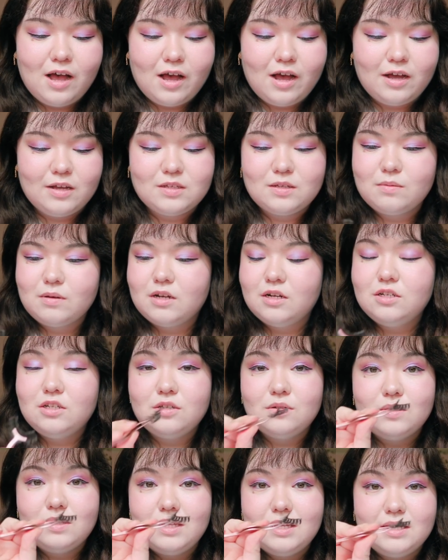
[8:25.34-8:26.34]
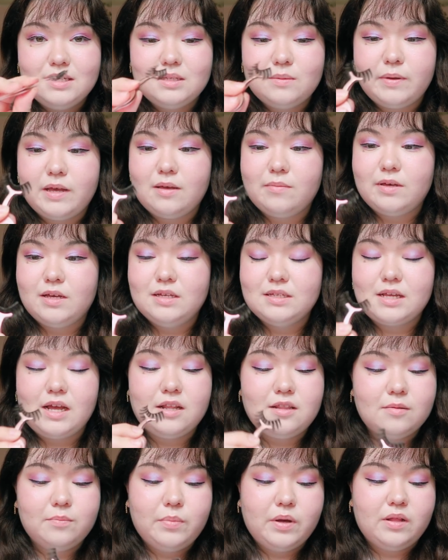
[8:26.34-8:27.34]
Uh, so I'm going to do these babies.
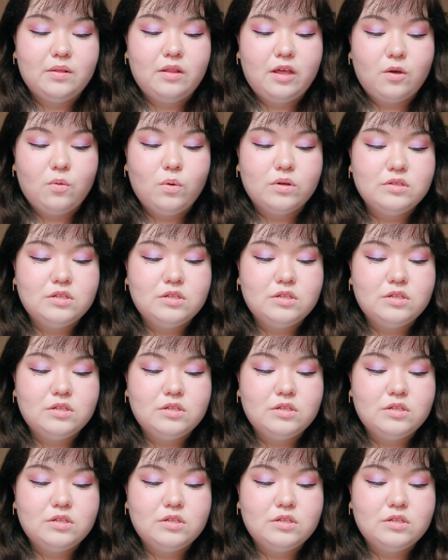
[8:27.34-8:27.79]
And But like